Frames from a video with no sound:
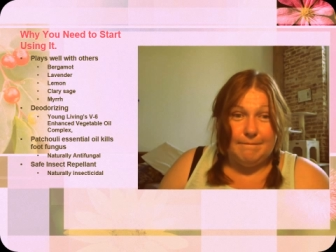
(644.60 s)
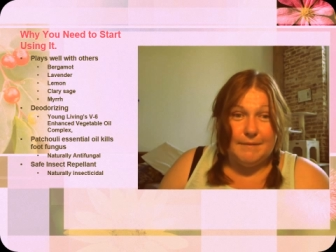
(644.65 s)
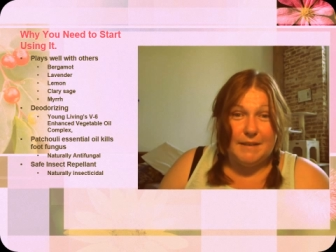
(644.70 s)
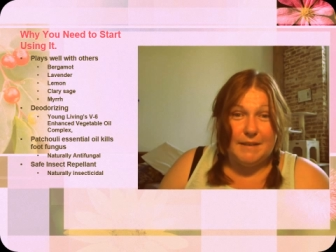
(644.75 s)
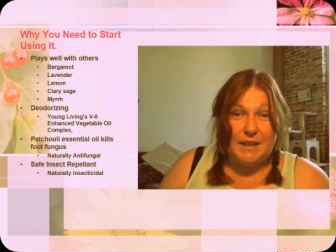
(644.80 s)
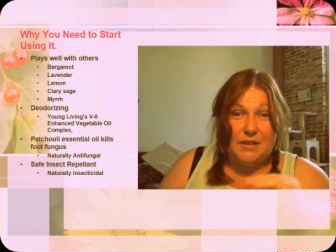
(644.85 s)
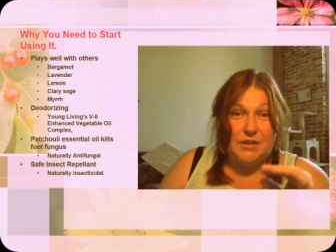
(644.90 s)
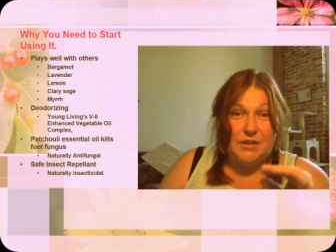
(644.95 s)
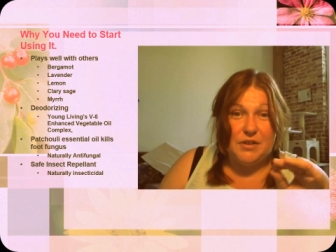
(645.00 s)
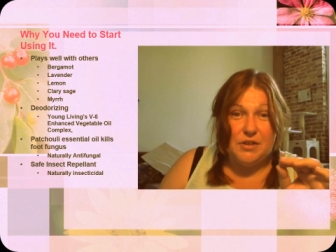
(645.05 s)

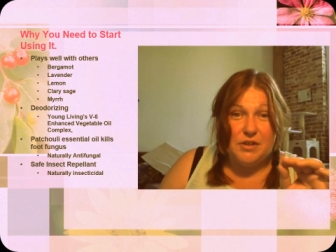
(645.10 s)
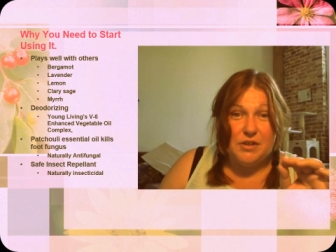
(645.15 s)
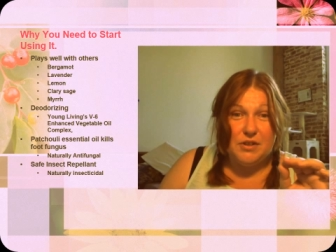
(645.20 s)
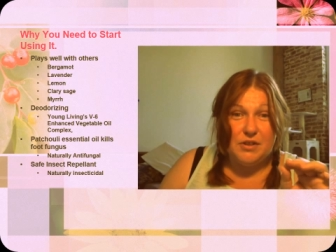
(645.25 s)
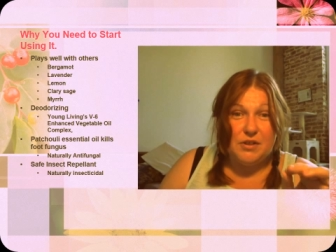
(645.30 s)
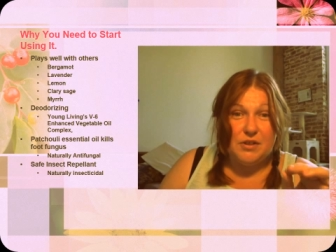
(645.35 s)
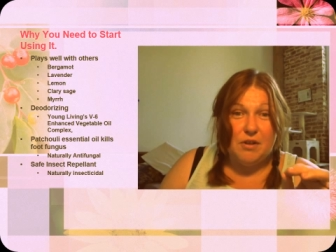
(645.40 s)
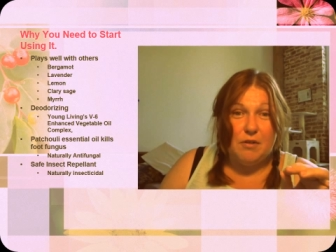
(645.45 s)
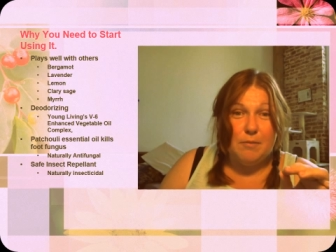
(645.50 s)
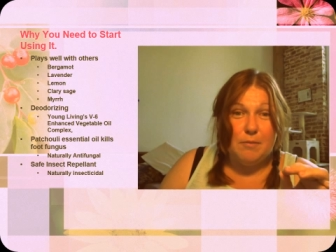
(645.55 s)
There's
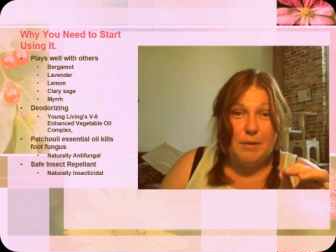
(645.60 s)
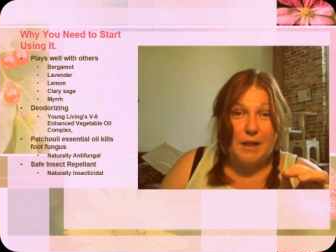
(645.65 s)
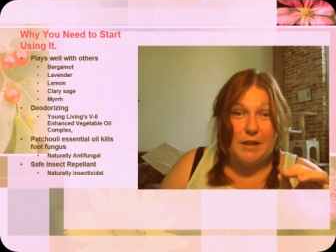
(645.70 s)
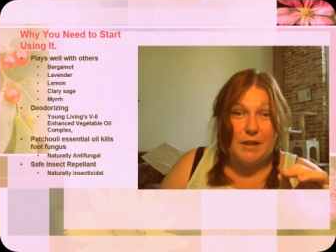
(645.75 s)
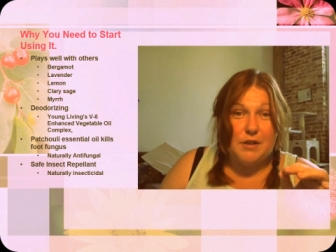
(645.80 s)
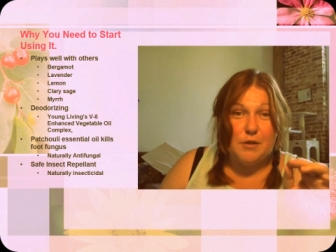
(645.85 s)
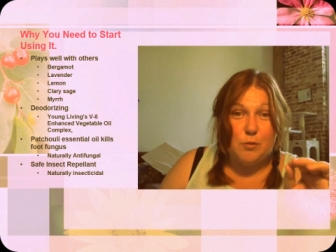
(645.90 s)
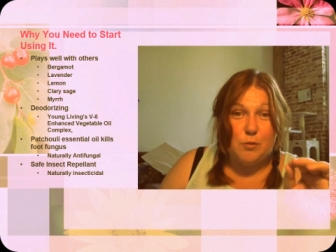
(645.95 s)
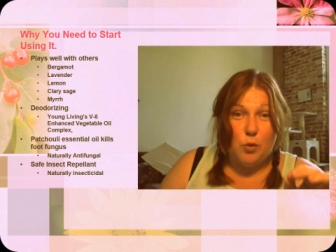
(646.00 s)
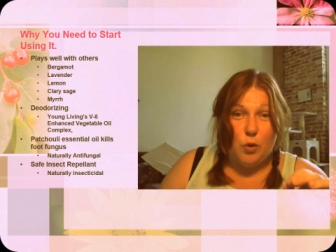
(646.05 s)
so
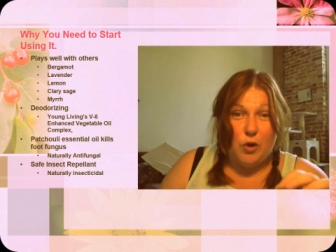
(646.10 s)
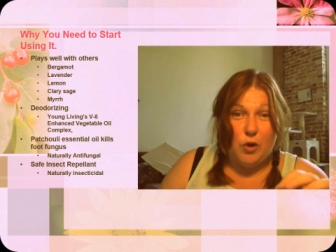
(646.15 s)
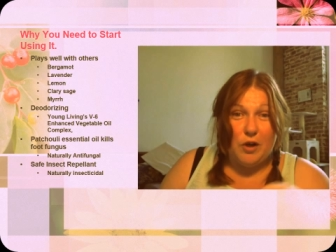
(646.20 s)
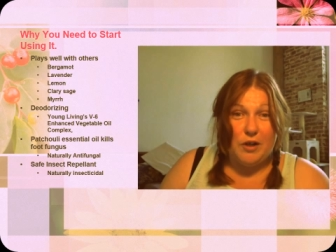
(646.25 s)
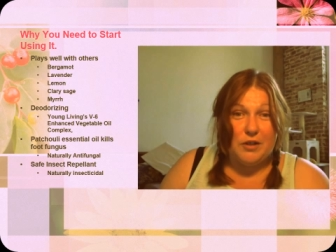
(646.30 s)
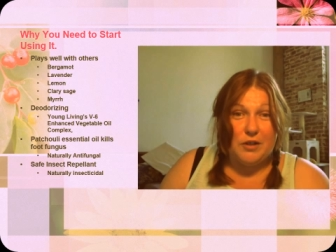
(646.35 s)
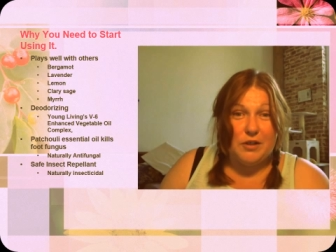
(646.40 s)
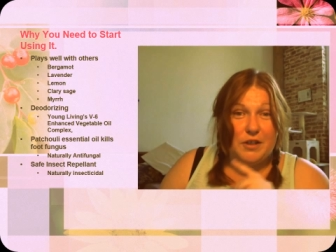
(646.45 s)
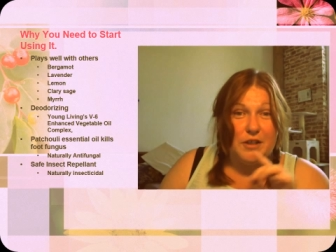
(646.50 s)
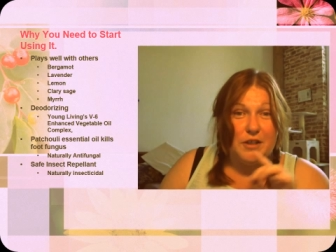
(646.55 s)
much
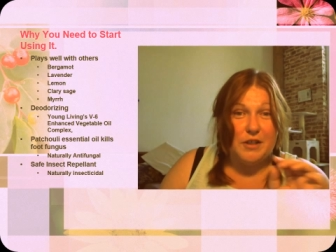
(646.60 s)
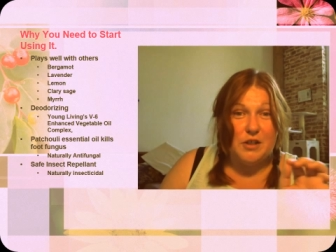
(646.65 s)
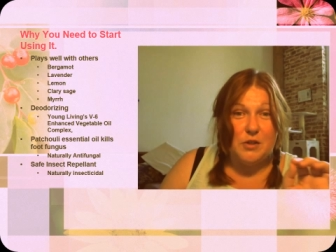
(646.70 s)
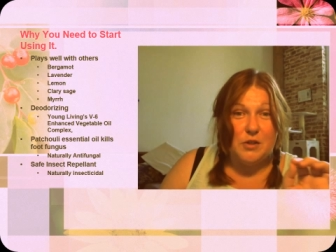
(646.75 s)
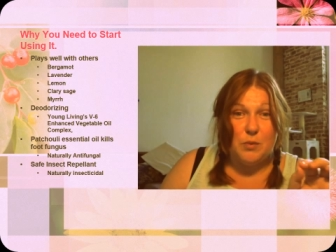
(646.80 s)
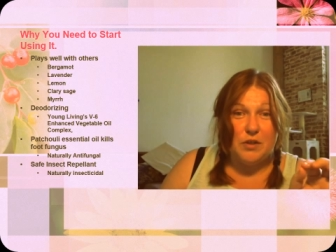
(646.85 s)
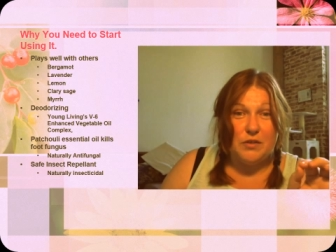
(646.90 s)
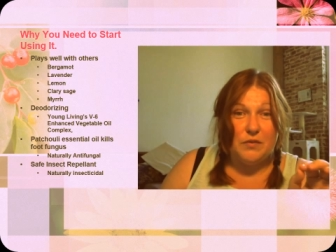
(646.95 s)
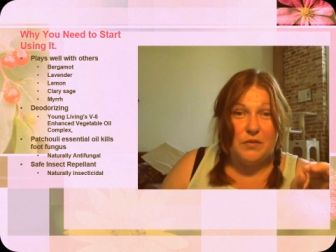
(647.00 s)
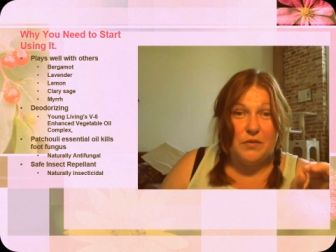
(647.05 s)
more to this
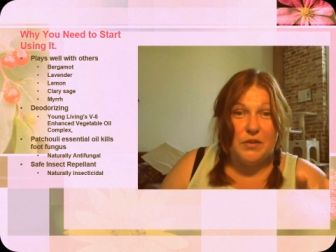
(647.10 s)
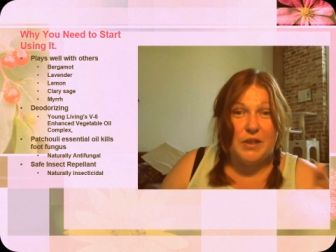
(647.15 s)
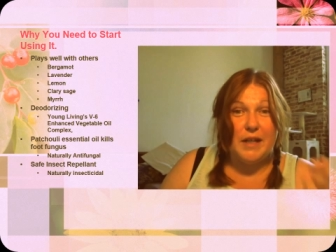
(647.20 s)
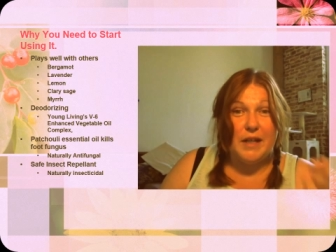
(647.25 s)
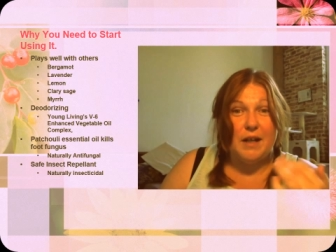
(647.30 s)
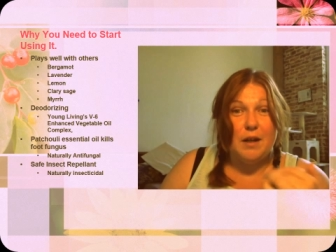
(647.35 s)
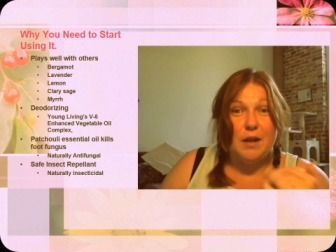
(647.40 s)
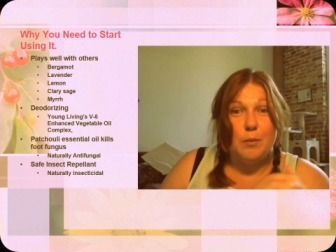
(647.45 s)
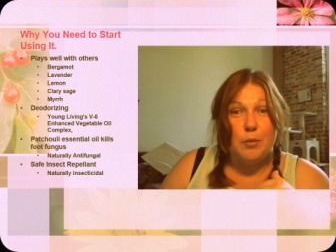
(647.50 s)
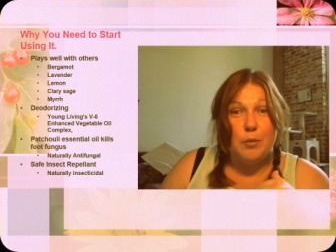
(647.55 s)
wonderful
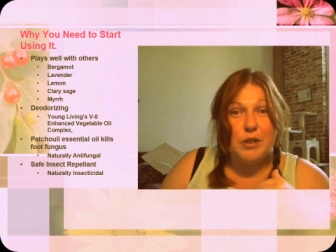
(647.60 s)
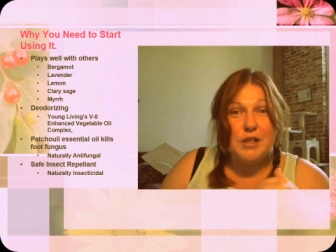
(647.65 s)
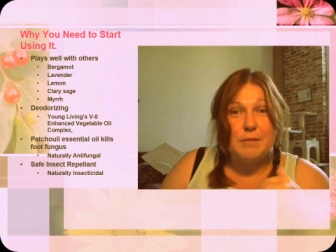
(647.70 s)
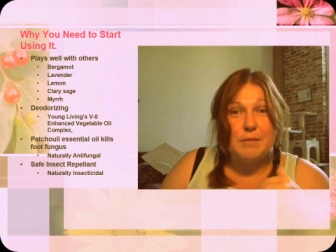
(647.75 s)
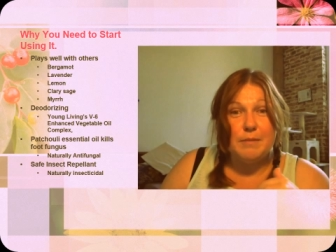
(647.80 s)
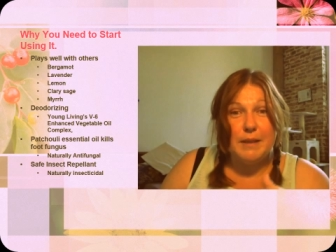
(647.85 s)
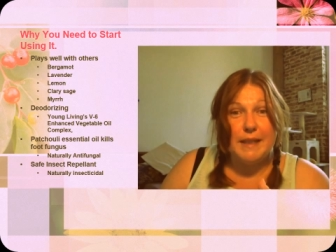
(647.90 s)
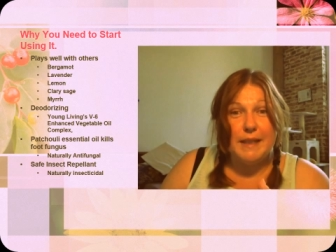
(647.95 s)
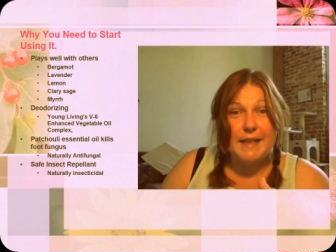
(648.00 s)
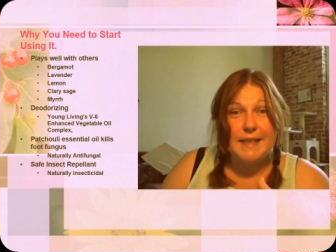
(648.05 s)
thing. I'll put
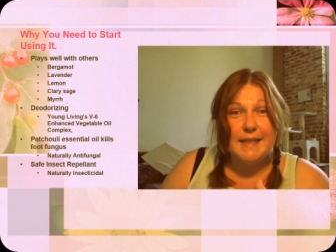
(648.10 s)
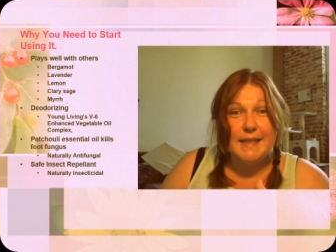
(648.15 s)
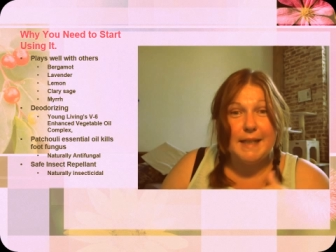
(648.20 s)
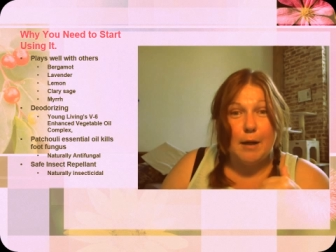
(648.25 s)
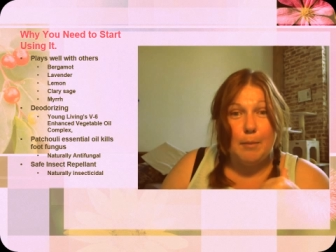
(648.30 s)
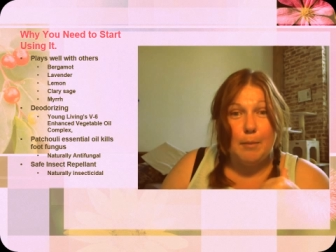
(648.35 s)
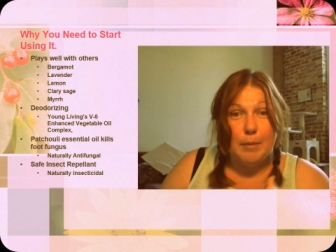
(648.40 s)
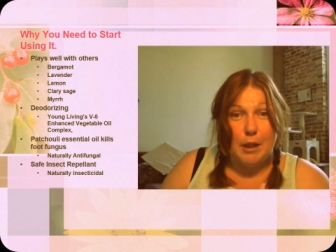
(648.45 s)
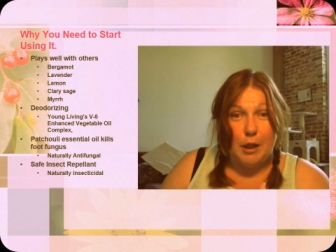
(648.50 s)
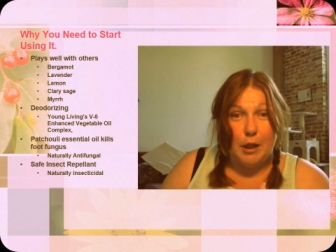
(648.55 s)
some links
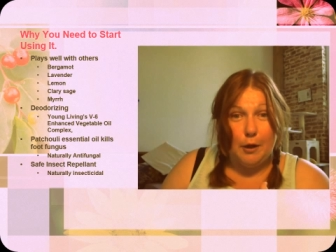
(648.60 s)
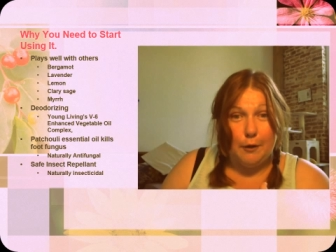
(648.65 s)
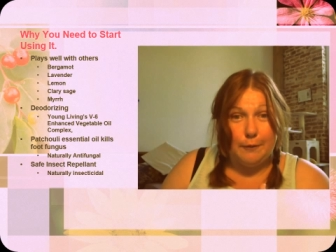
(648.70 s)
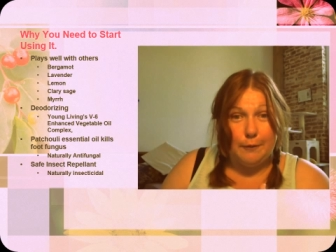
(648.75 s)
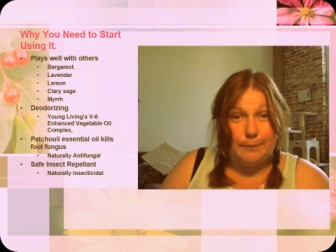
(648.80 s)
down below.